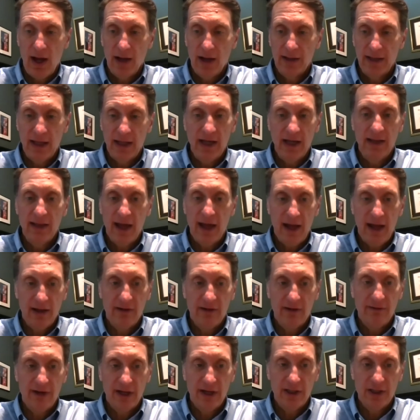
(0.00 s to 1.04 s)
getting that
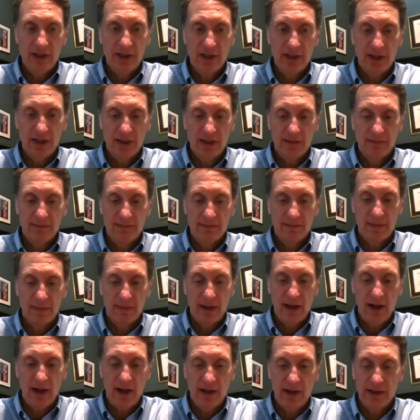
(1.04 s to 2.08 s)
innovation
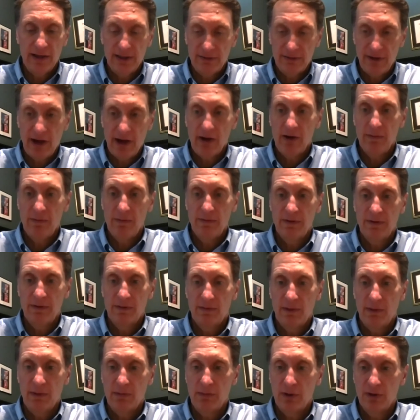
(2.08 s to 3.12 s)
developed,
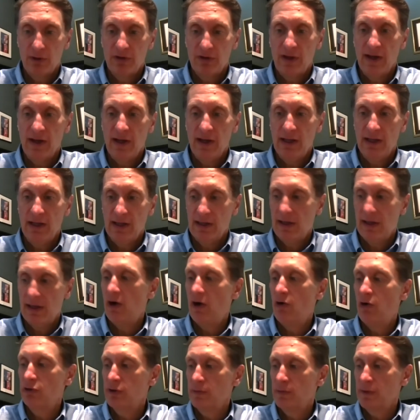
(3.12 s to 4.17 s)
presented, and then
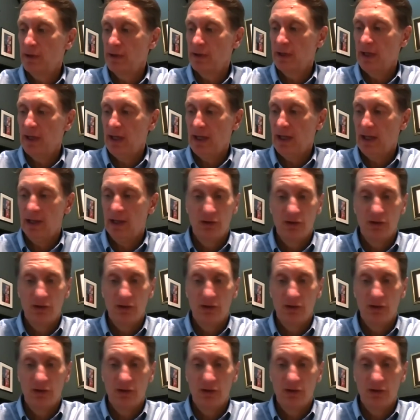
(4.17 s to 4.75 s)
ultimately in